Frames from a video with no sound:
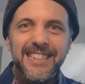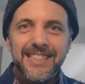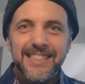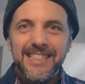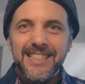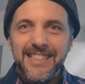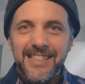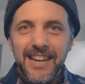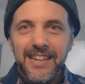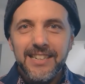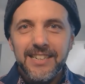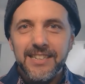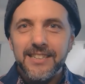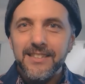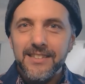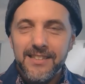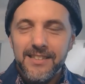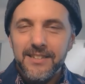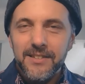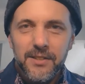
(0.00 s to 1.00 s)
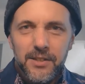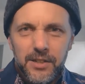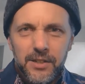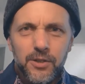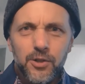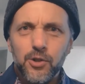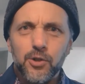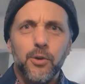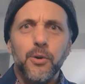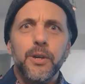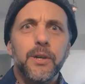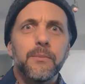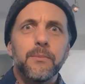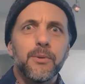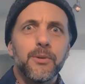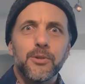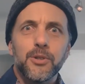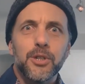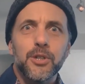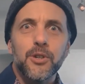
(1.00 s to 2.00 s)
sentence that's
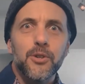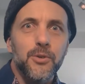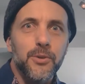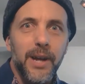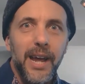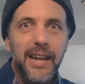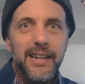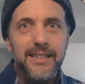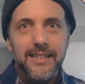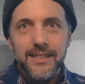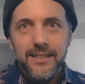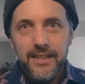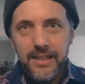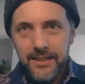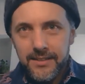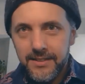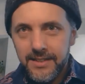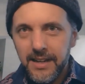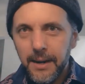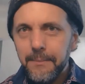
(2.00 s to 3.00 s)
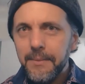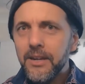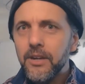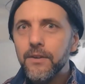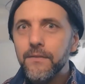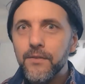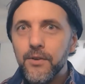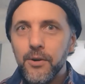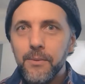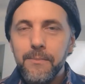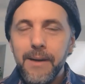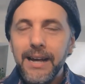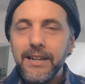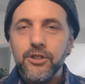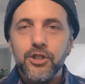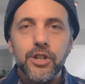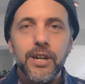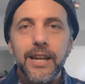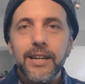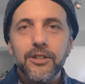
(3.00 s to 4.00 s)
enjoyable to create and is coming out of your
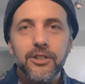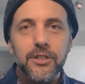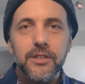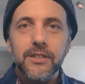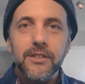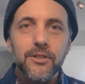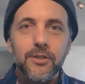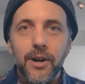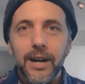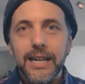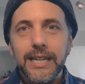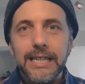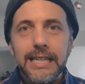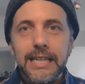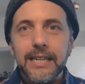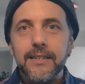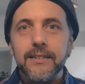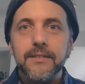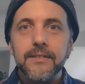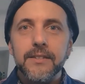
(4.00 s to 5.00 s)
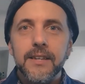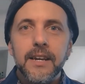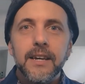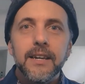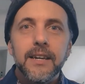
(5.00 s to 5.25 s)
imagination and your ideas,